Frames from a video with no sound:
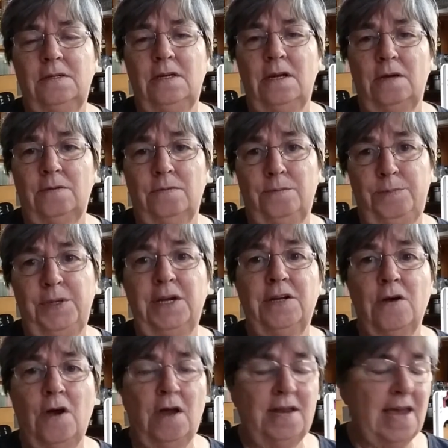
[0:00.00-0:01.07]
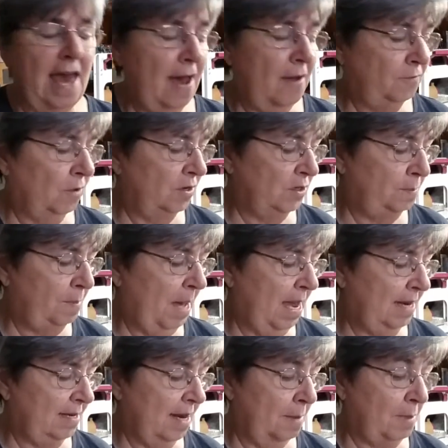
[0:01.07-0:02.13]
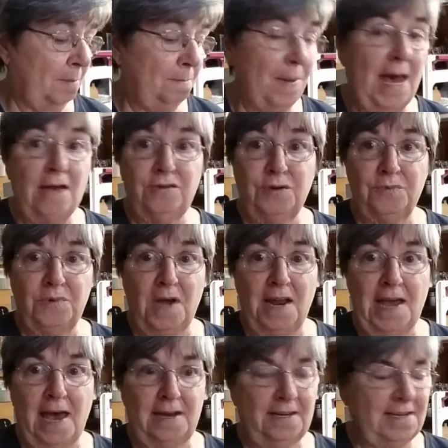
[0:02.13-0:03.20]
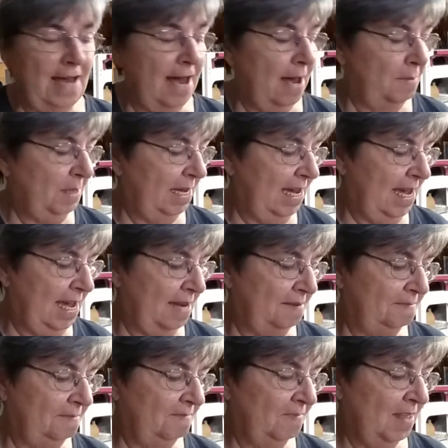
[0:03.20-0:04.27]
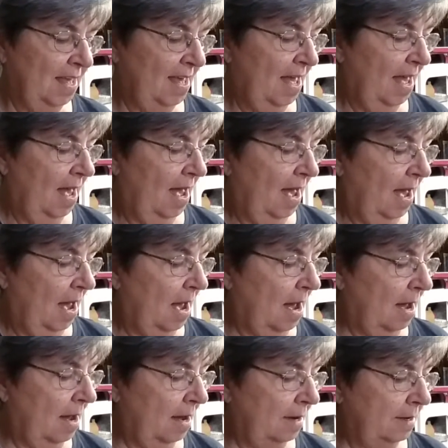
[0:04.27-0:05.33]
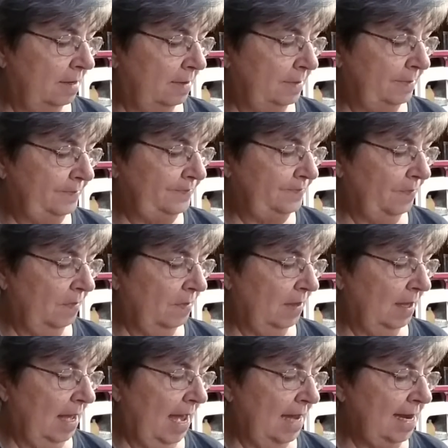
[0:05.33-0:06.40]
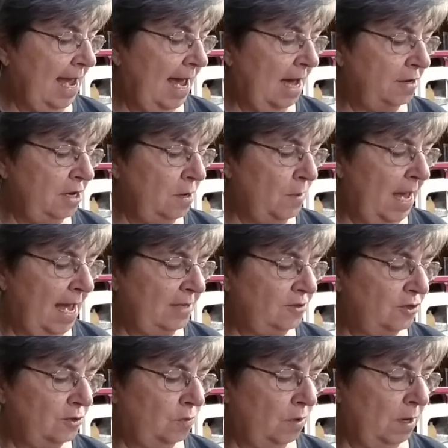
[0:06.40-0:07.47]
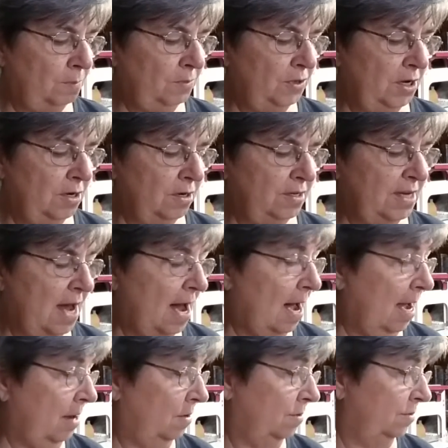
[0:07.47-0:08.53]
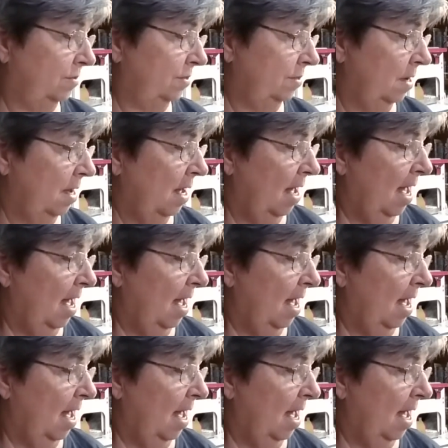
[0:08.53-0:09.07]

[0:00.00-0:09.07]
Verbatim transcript: you know, put it on after it's baked. And I'm about to run out of time again. Um, and how do you add script to your tiles?